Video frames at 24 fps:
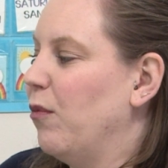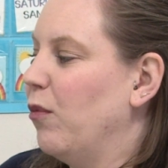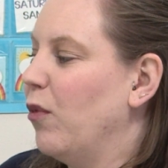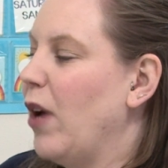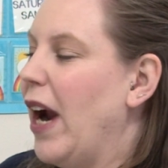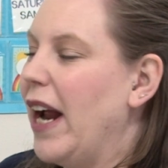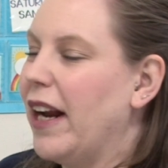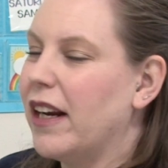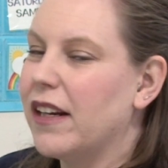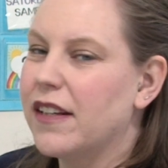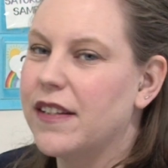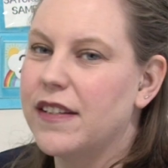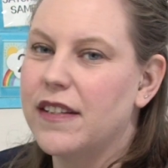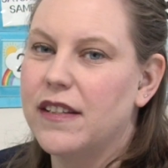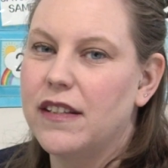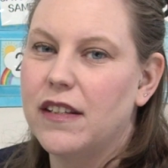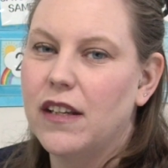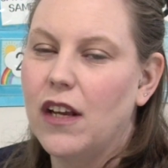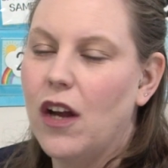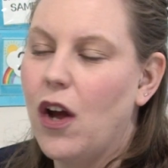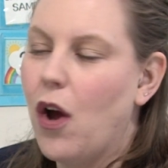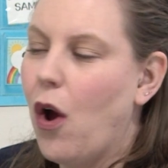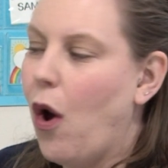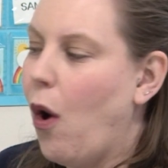Rex,
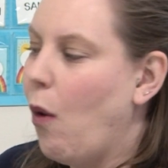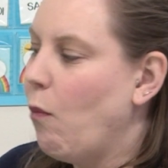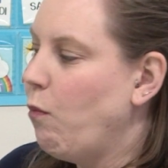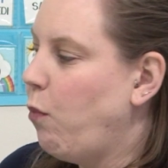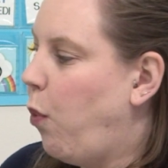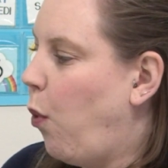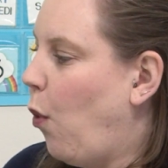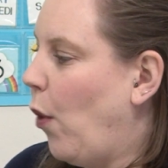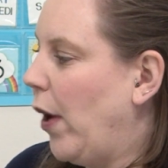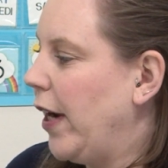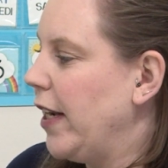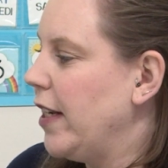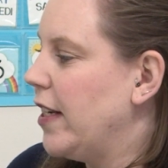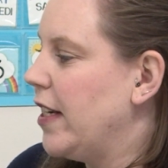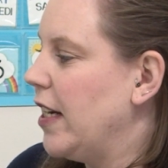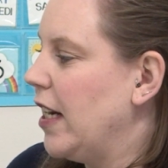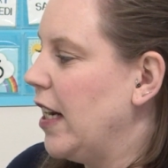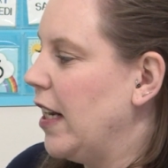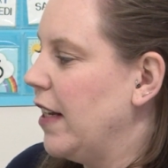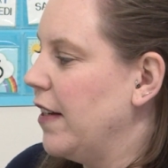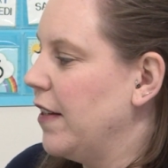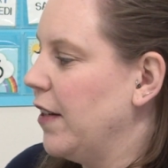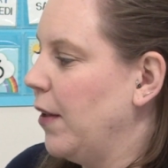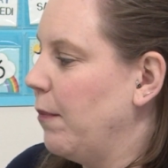
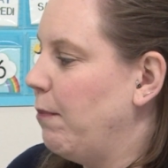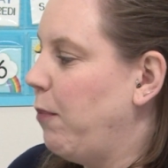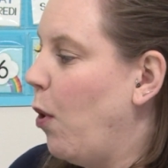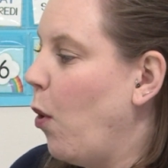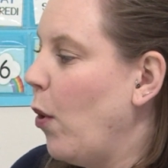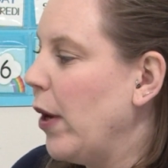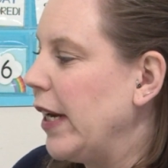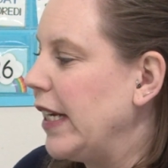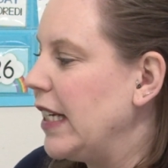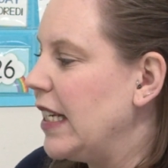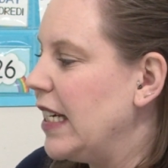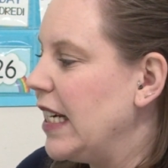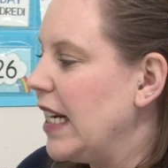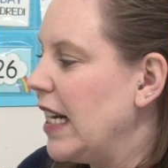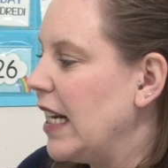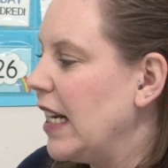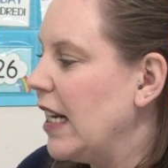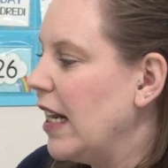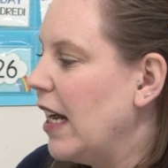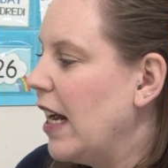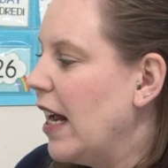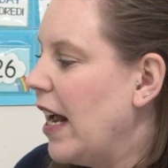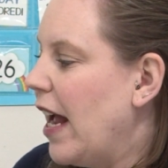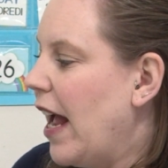Pointy is a
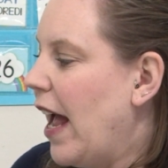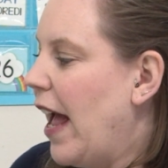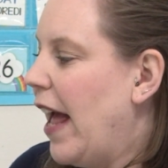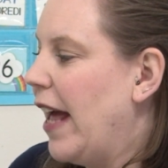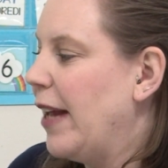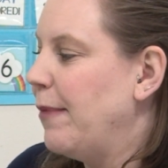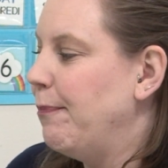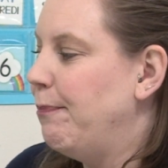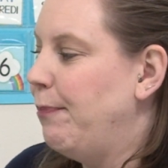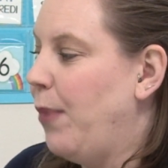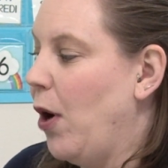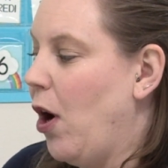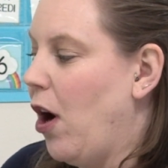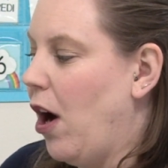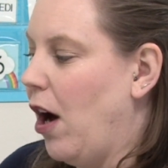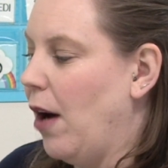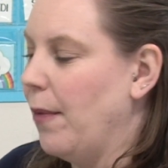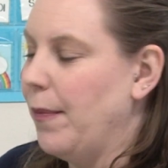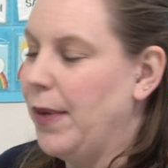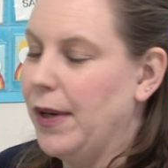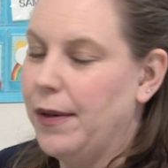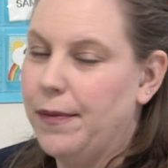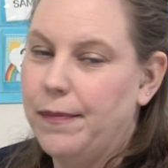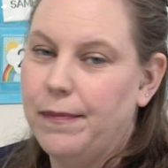Pointy, and
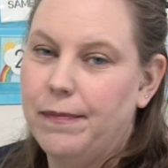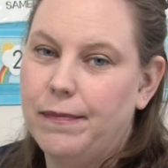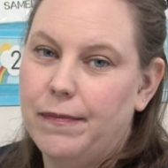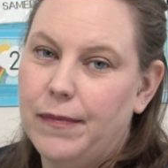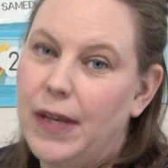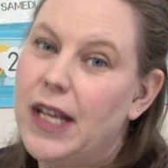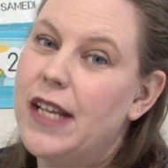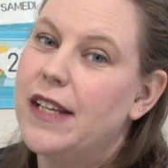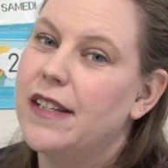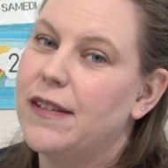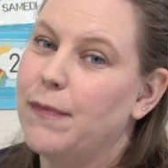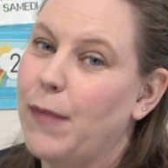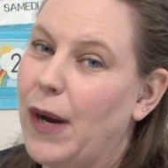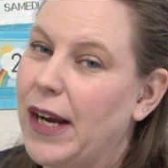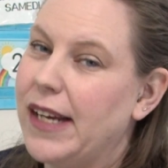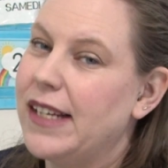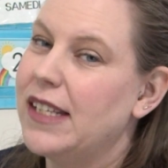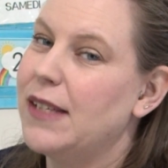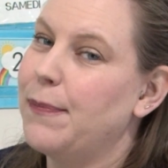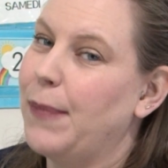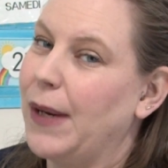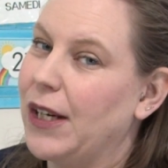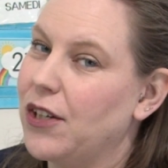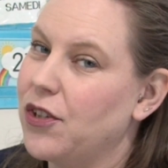Bob is my
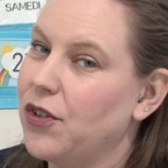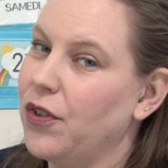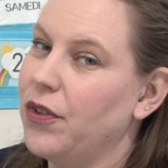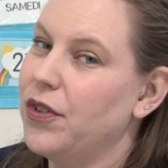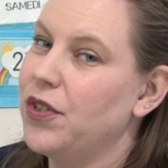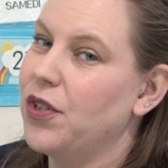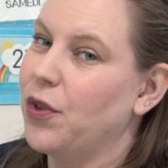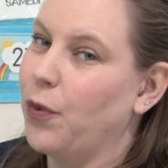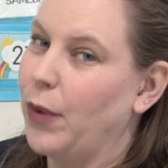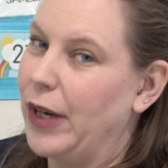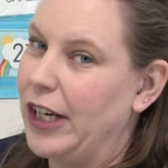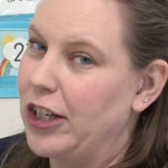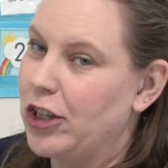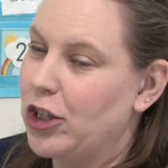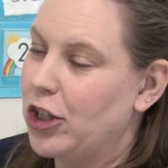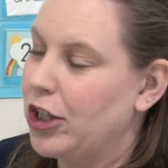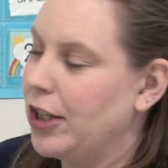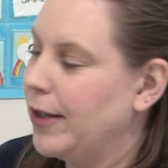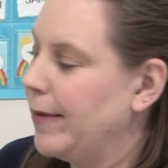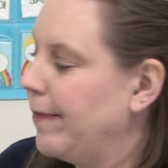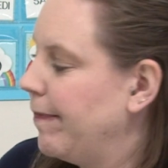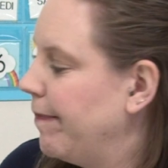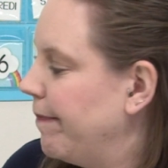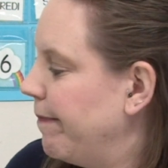special squish.